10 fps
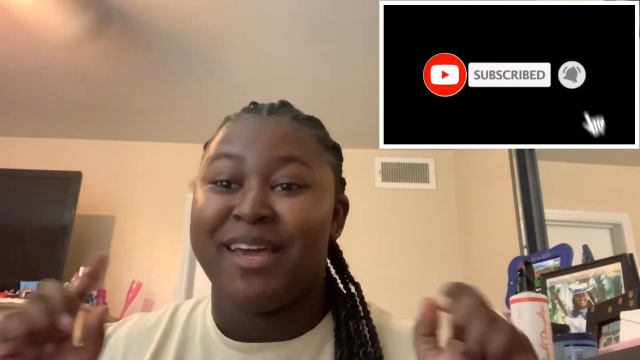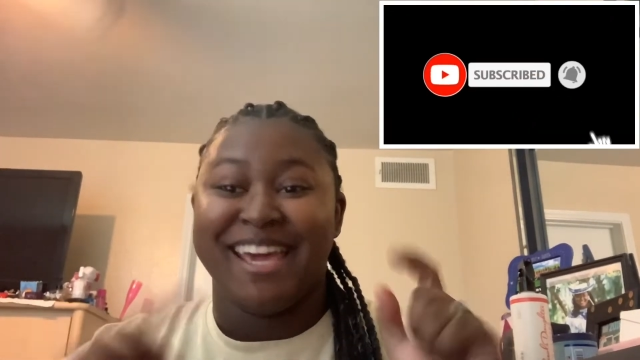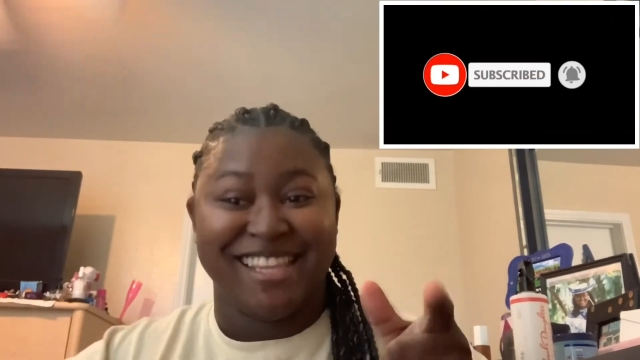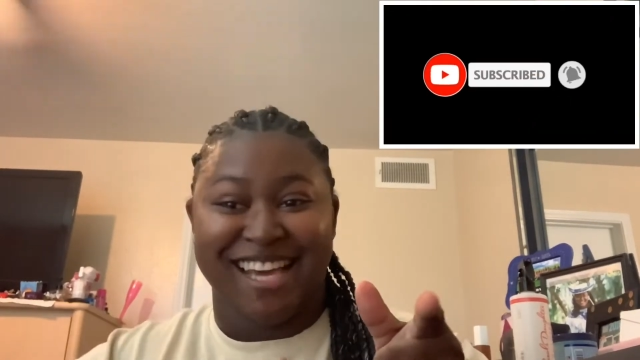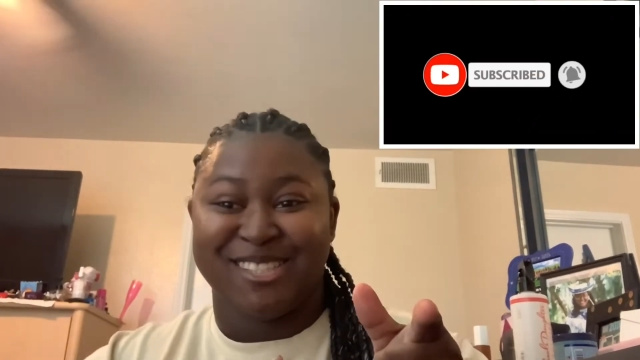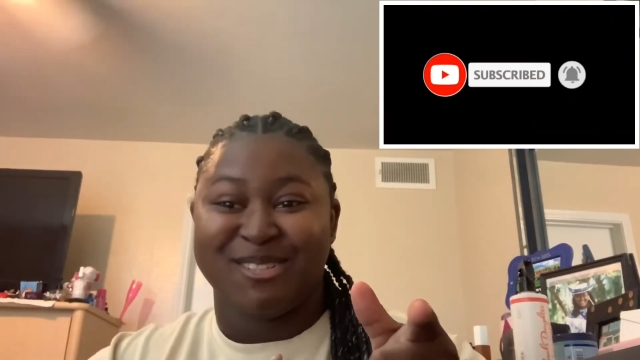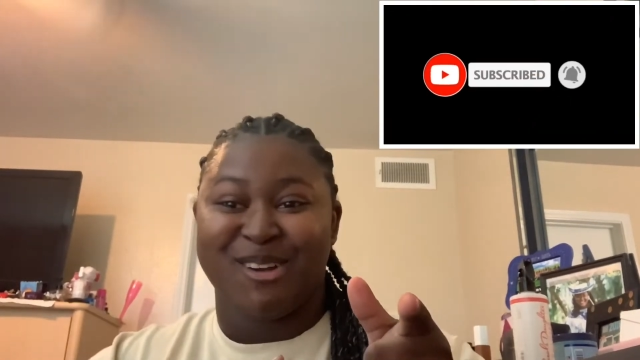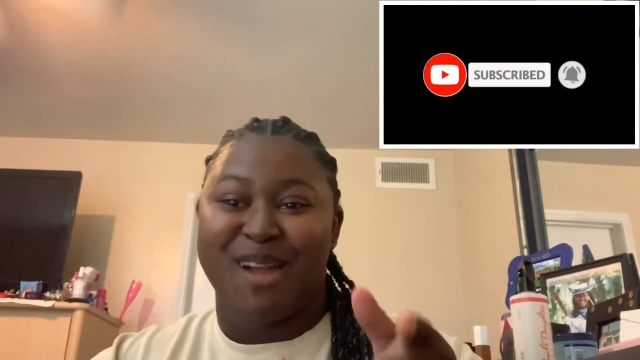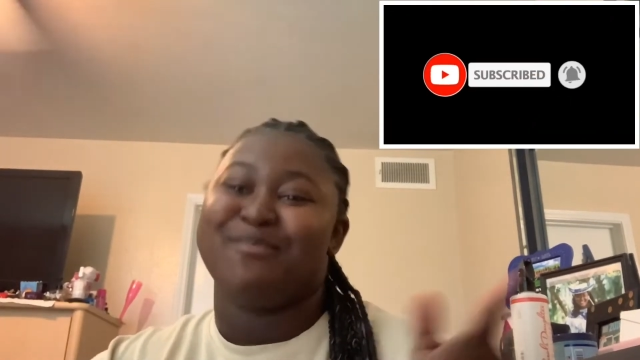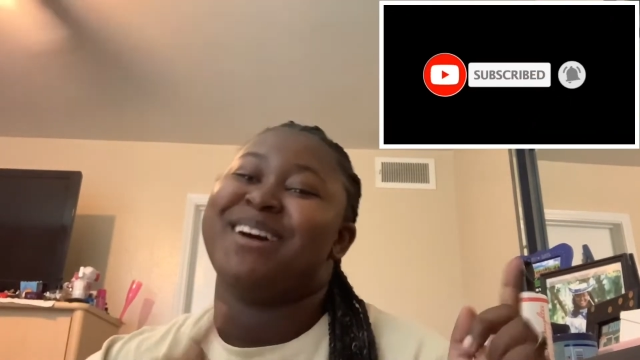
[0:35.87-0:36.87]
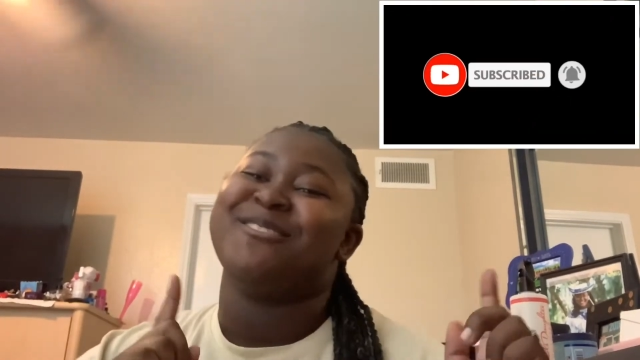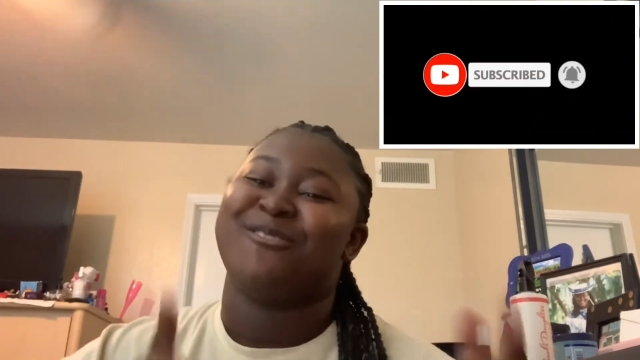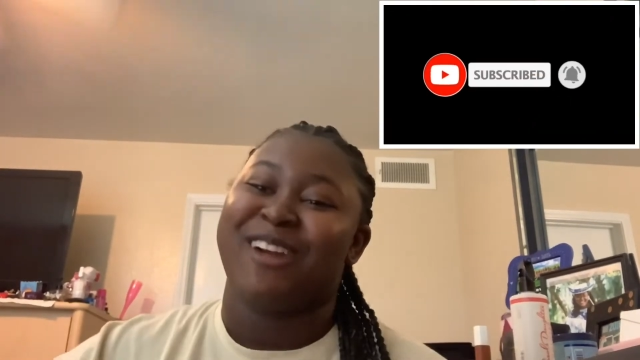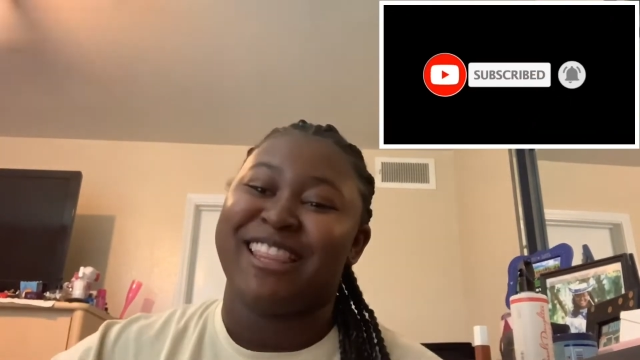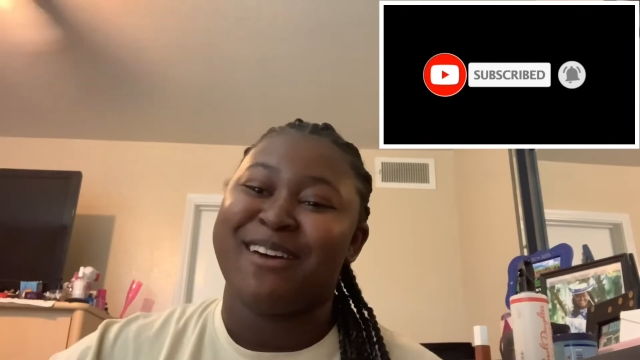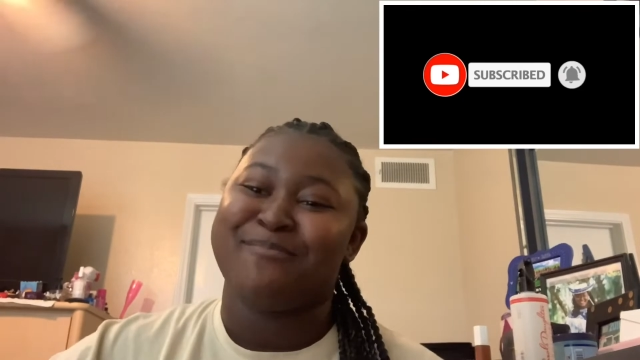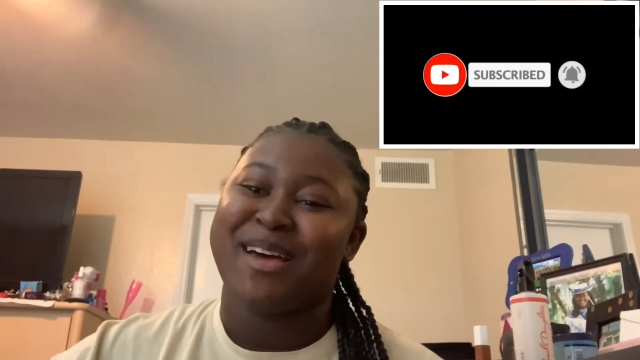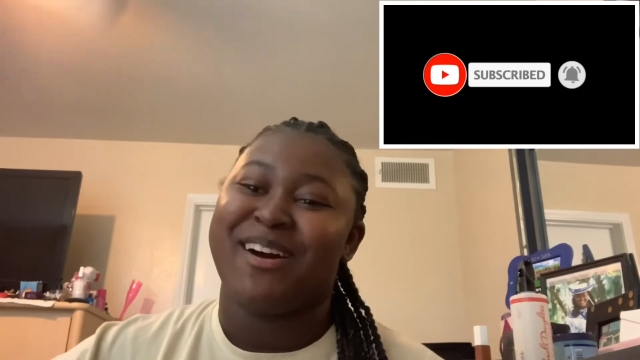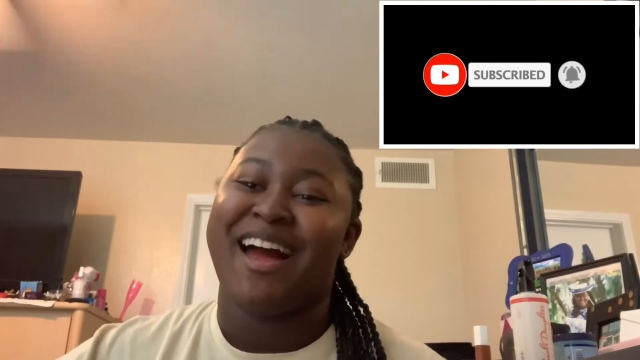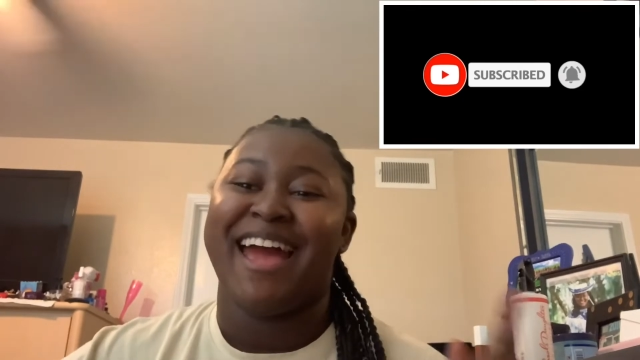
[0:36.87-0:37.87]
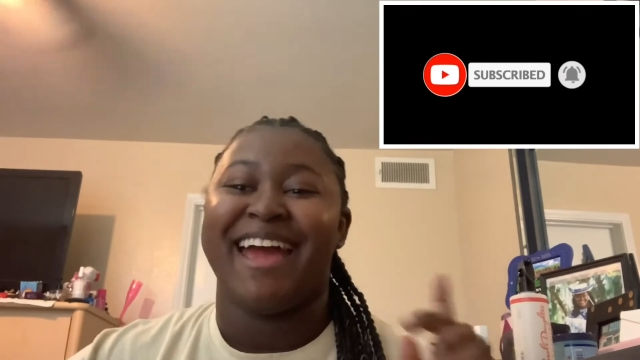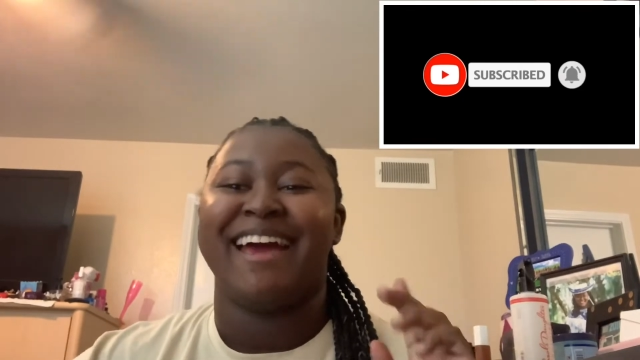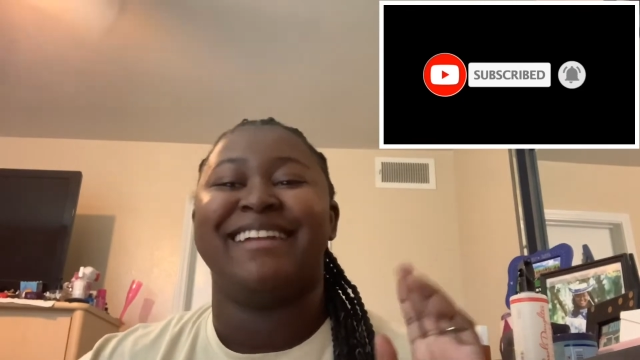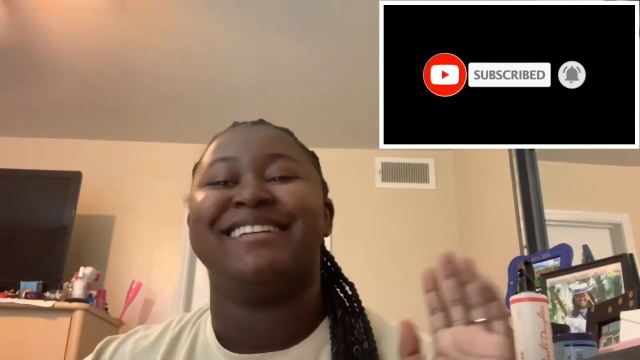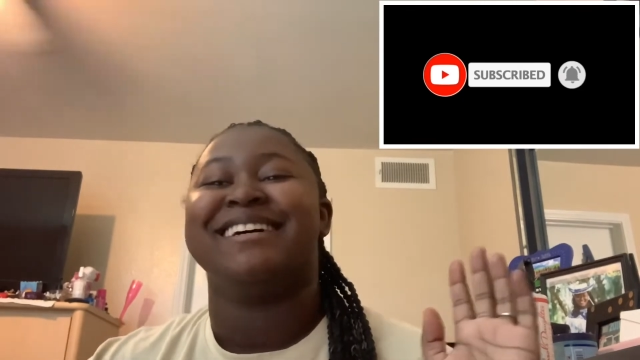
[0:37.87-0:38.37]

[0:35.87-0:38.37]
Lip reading: Hit that subscribe button. Ring that bell. And